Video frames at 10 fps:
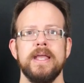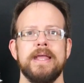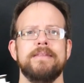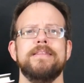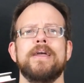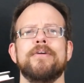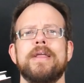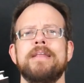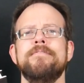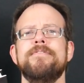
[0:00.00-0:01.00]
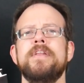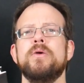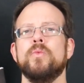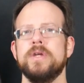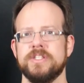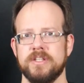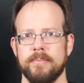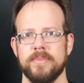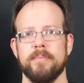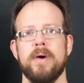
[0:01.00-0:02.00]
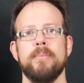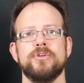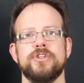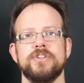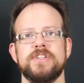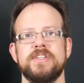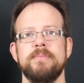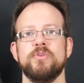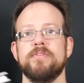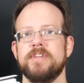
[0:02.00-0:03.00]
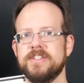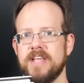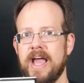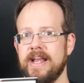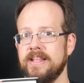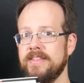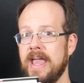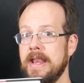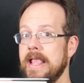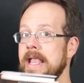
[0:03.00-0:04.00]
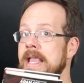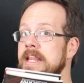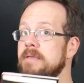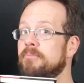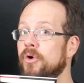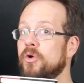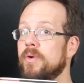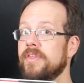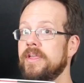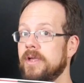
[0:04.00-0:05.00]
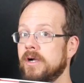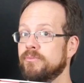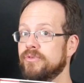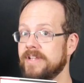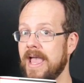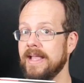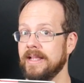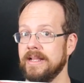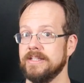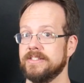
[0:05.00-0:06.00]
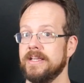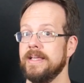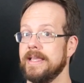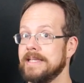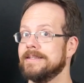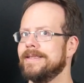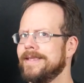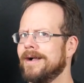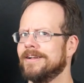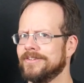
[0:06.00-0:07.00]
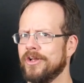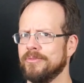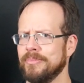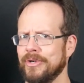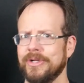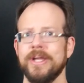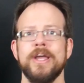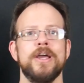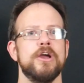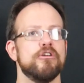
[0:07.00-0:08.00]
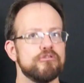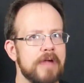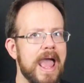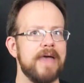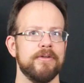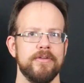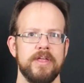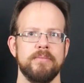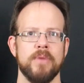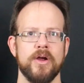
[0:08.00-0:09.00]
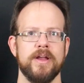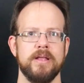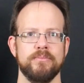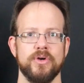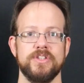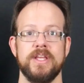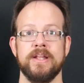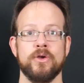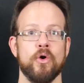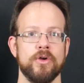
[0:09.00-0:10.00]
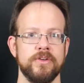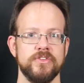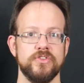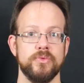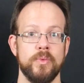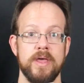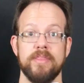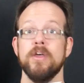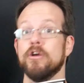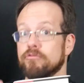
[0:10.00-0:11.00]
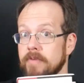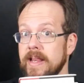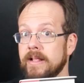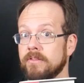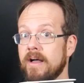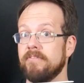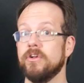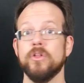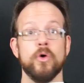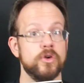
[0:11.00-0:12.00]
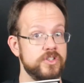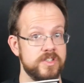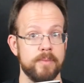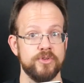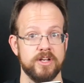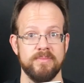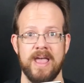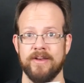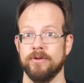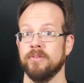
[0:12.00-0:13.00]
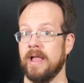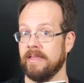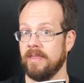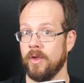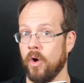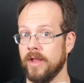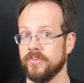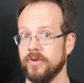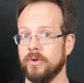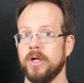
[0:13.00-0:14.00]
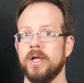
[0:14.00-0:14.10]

In their infinite wisdom, the publishers seem to have decided that any book with a young protagonist is a young adult book, rather than marketing books in accordance with reading level or subject matter like they ought to.